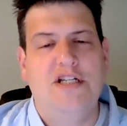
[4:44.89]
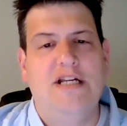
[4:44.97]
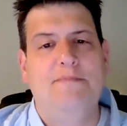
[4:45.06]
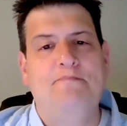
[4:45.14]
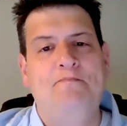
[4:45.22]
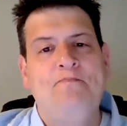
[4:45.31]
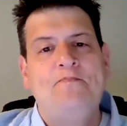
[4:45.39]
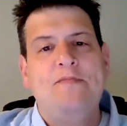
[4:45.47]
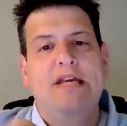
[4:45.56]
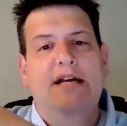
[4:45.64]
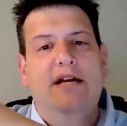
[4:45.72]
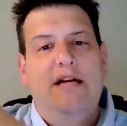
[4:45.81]
And
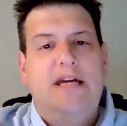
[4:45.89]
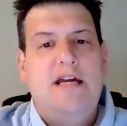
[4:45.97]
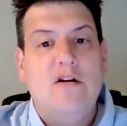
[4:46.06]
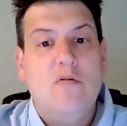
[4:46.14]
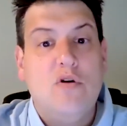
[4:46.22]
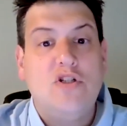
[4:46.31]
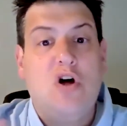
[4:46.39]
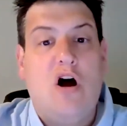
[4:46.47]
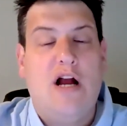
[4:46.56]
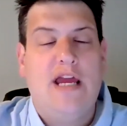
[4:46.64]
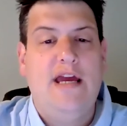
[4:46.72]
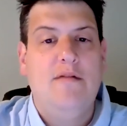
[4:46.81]
here we're
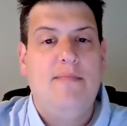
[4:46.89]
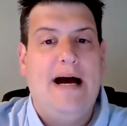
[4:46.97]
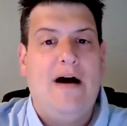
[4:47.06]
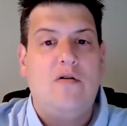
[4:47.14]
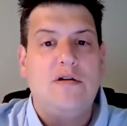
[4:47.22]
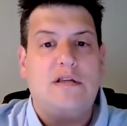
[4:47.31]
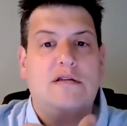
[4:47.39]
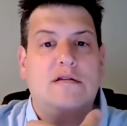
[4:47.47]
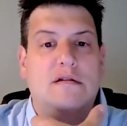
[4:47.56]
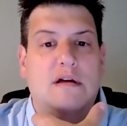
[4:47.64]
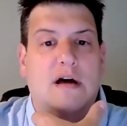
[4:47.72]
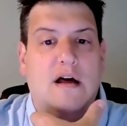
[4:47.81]
talking about
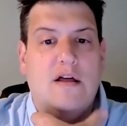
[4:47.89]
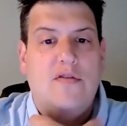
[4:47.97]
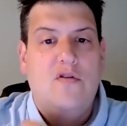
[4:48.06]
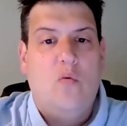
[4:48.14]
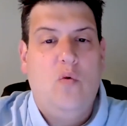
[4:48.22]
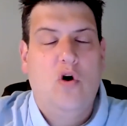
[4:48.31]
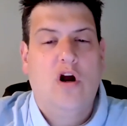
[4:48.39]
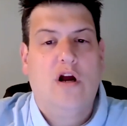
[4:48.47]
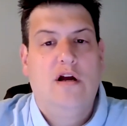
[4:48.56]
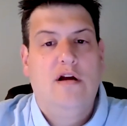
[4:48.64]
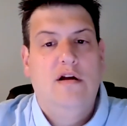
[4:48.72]
the work